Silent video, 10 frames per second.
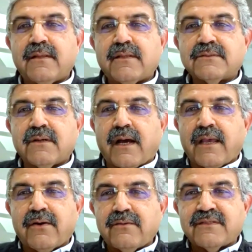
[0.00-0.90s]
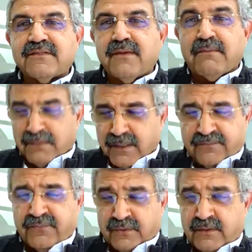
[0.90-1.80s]
So I always remember,
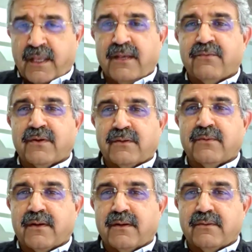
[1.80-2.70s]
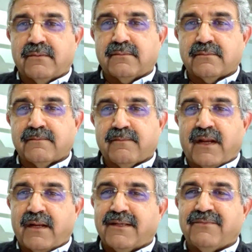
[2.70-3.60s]
if you think what you want to do,
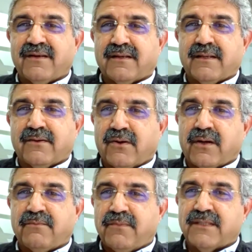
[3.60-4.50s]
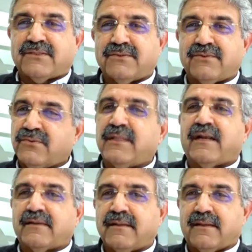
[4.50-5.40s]
ultimately God makes you do
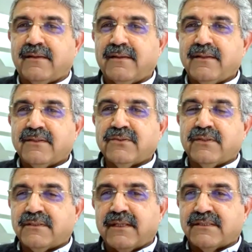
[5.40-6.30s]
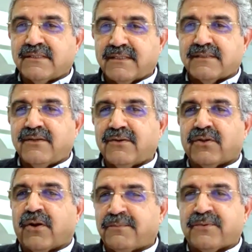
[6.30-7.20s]
that thing. So it says now your
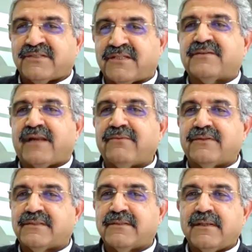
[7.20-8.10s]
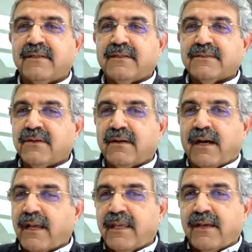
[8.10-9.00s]
thought process travels. So
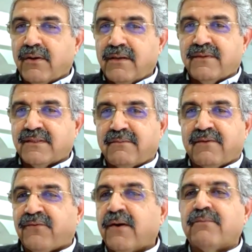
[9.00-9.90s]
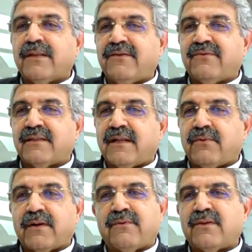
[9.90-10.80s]
I'm a firm believer that
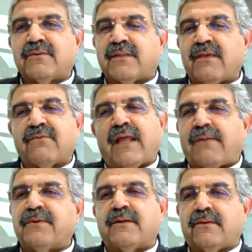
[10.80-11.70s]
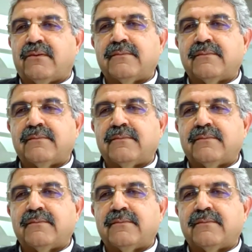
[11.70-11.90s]
whatever you think will happen to you.